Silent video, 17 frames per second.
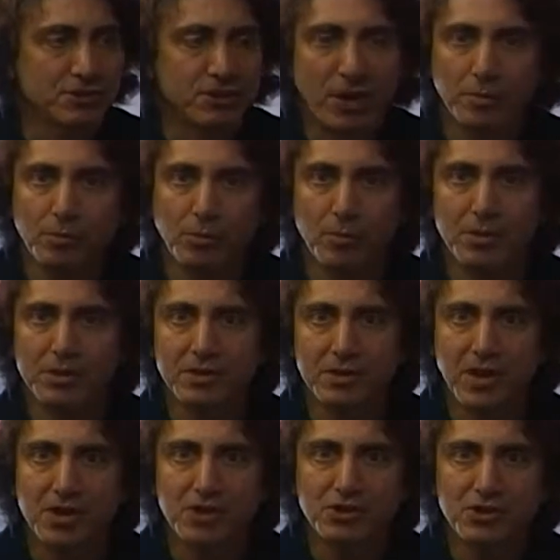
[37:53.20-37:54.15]

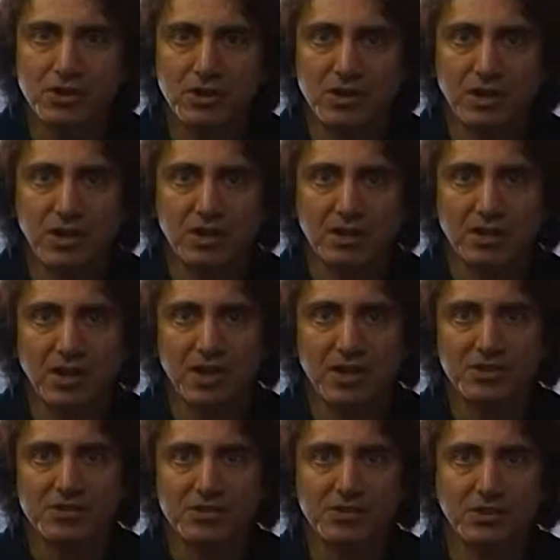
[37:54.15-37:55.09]
supplementation and
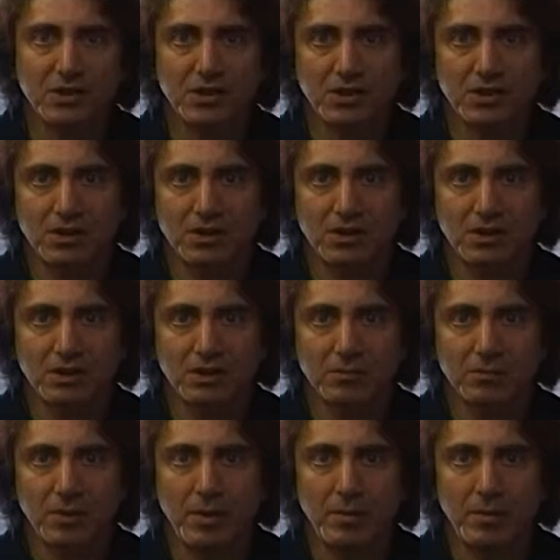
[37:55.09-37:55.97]
takes uh,